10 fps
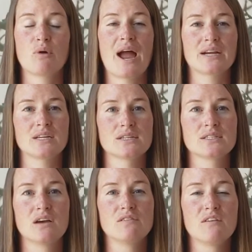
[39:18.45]

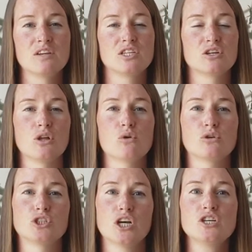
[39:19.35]
practice of giving to your
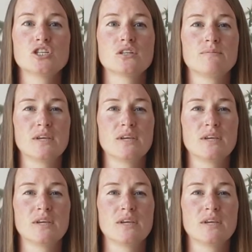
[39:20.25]
local church